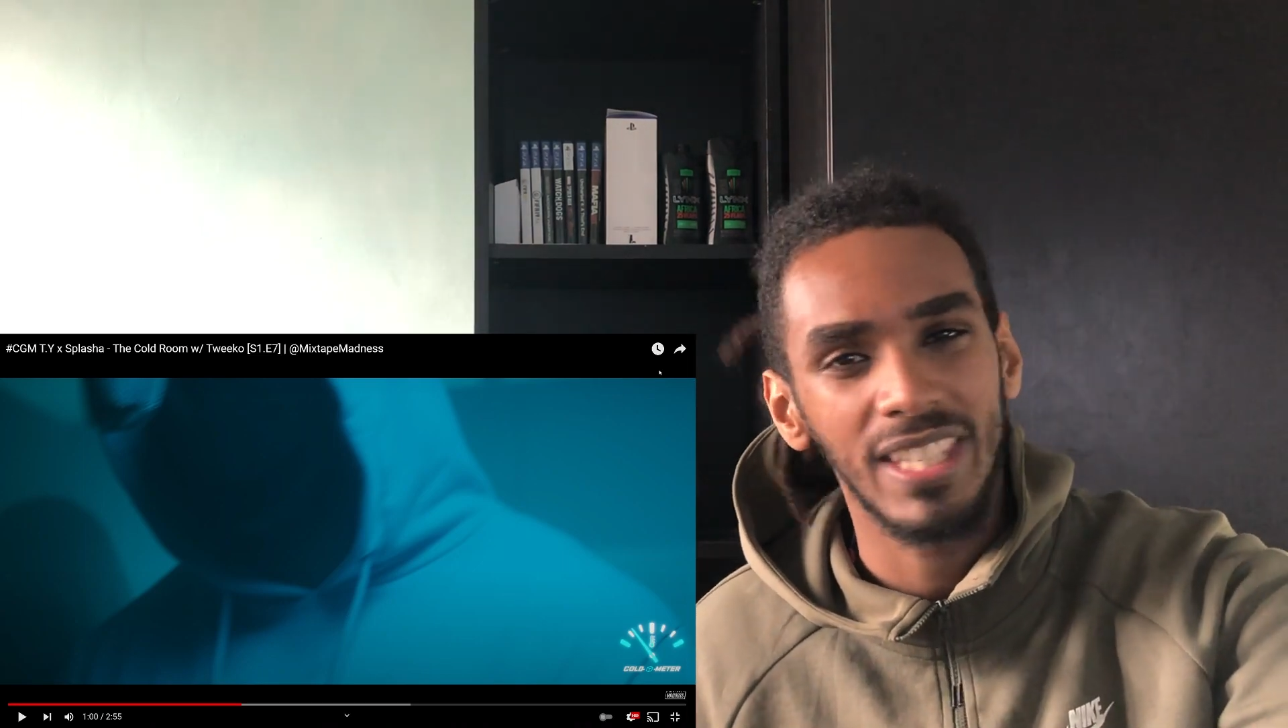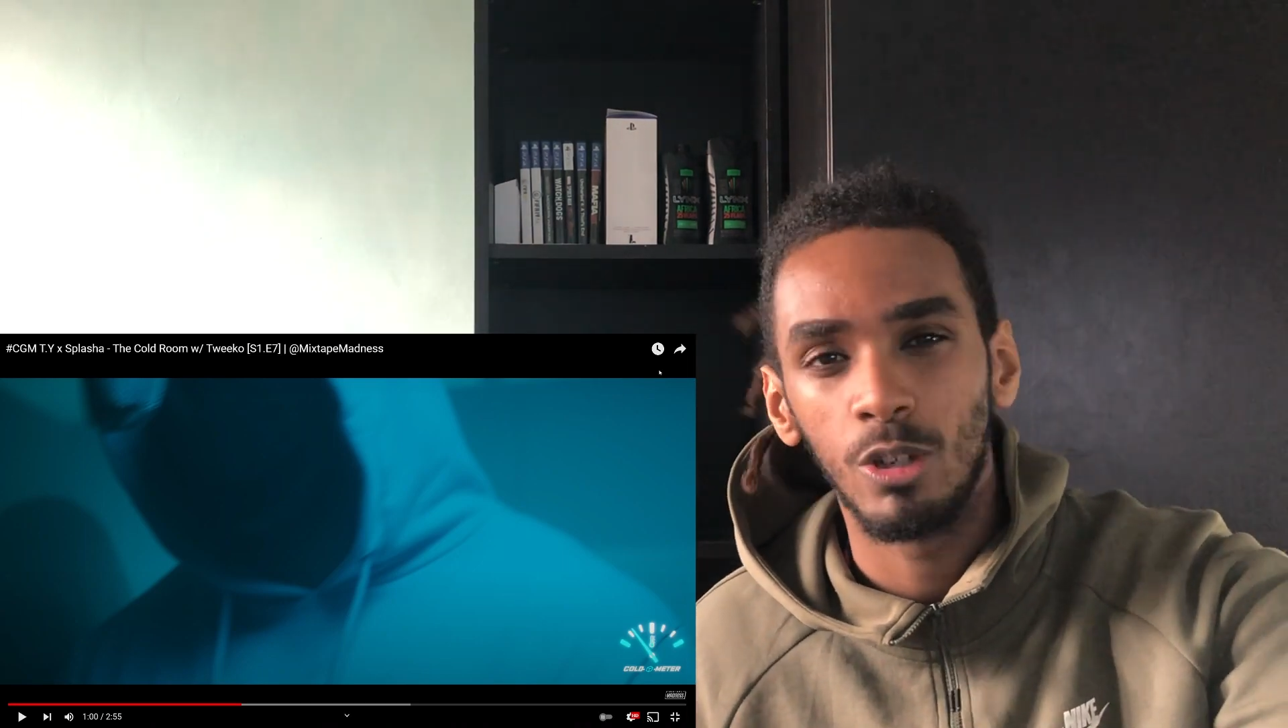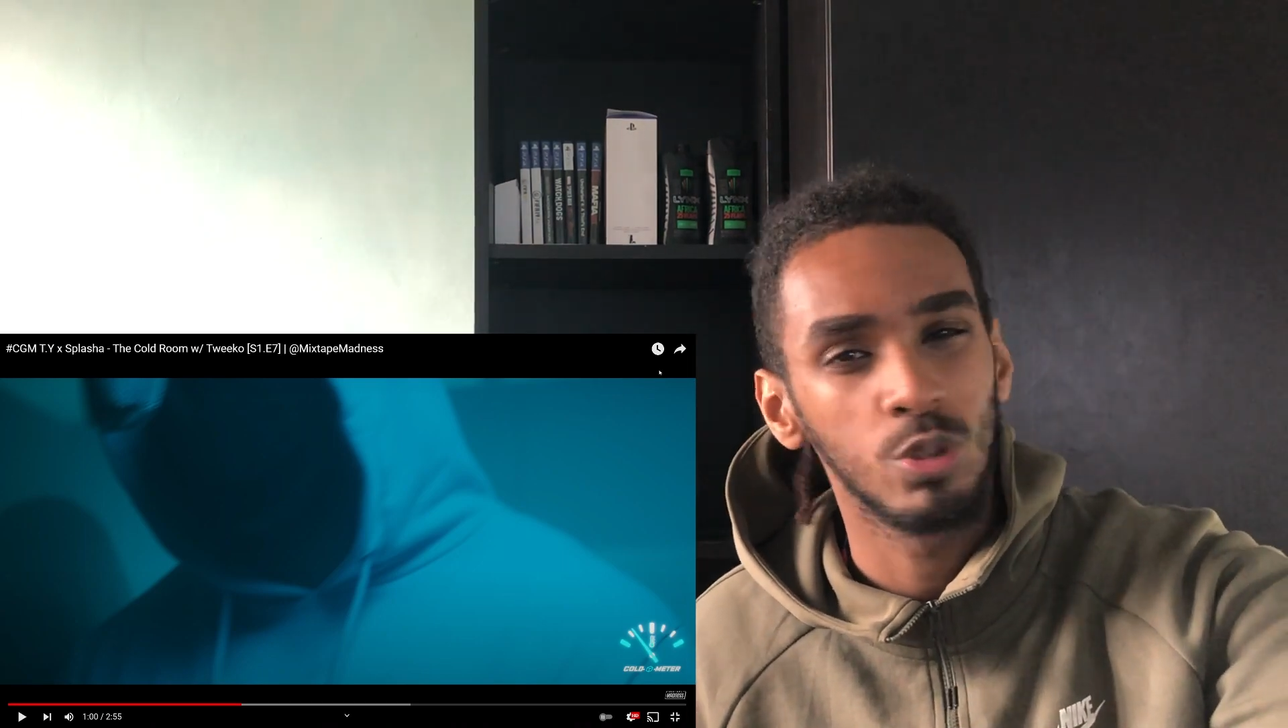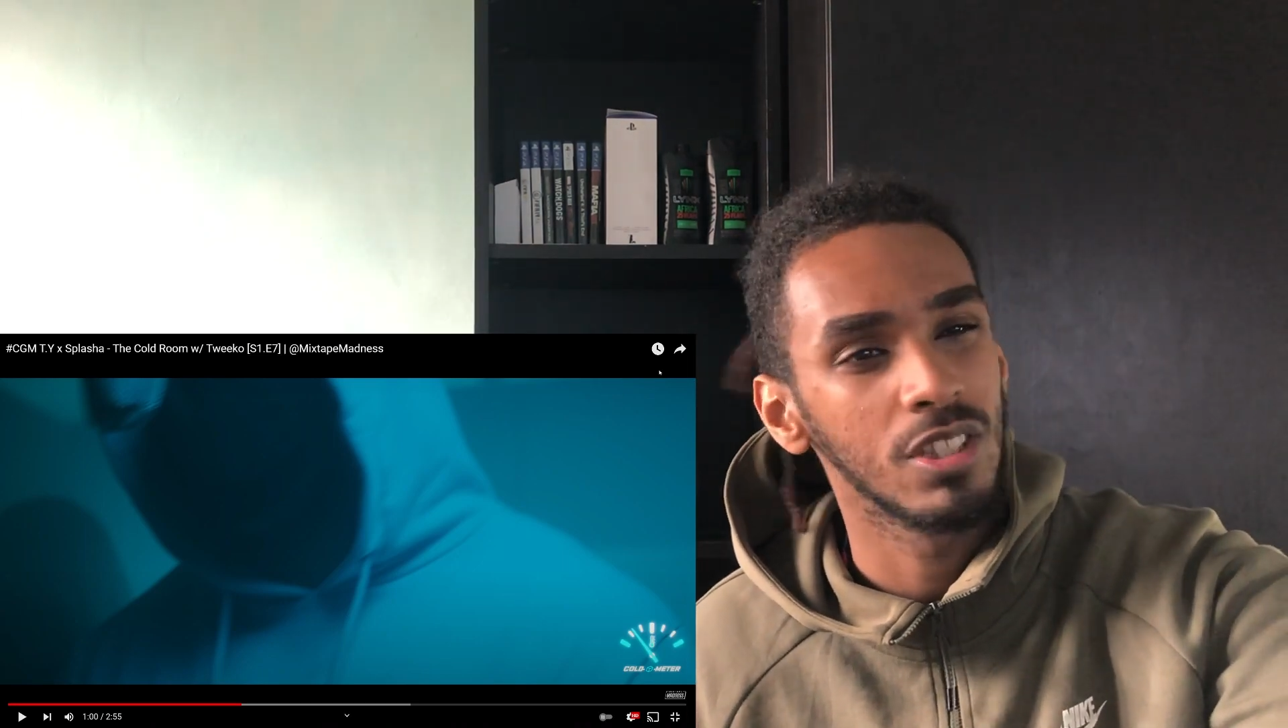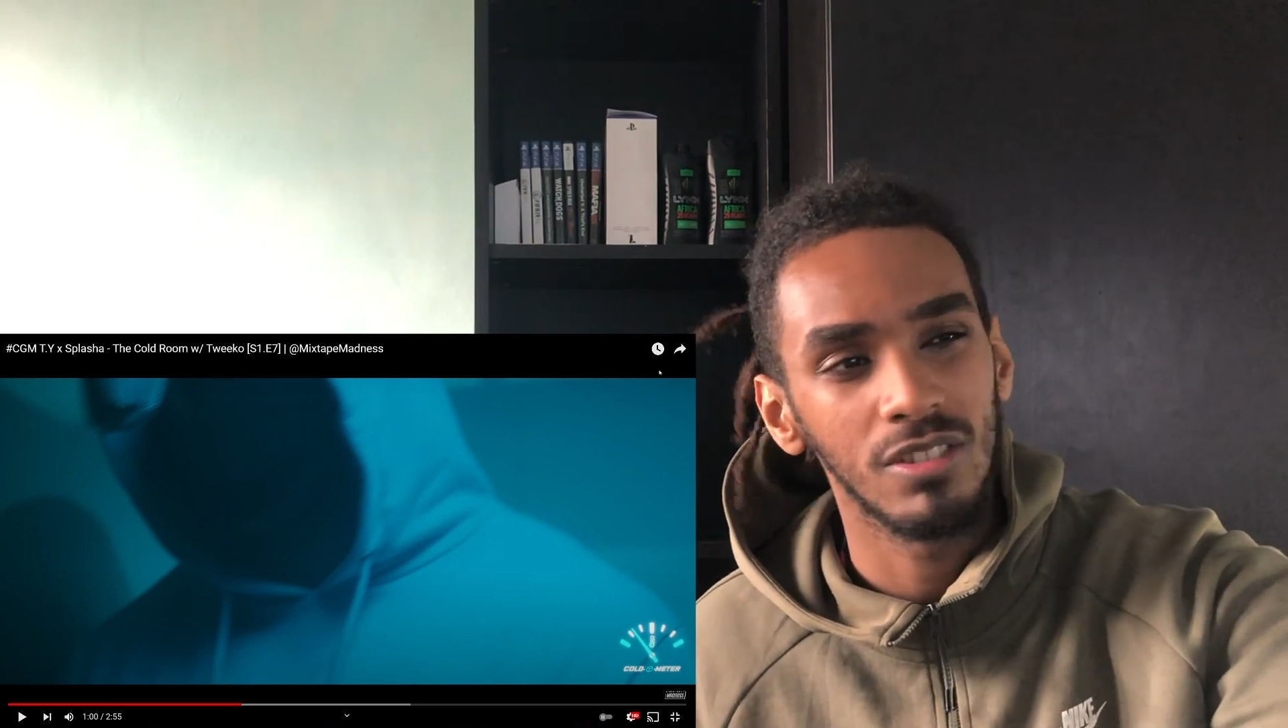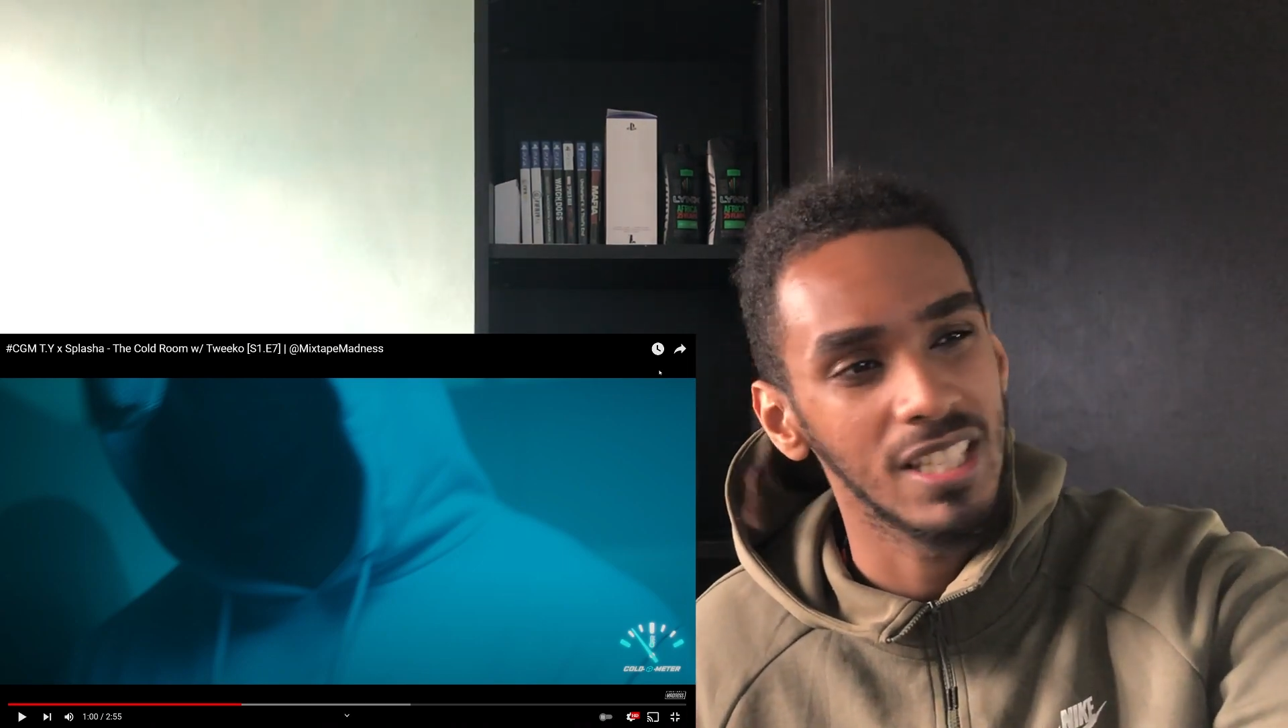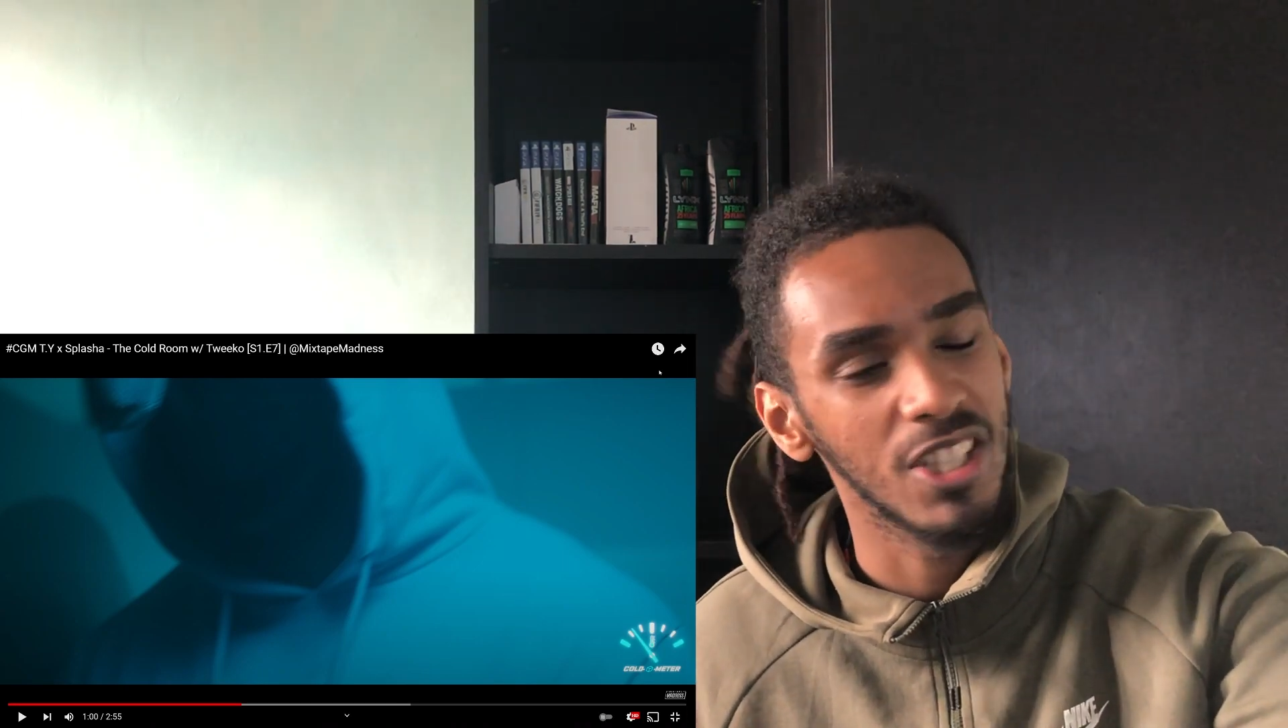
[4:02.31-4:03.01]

kilos in a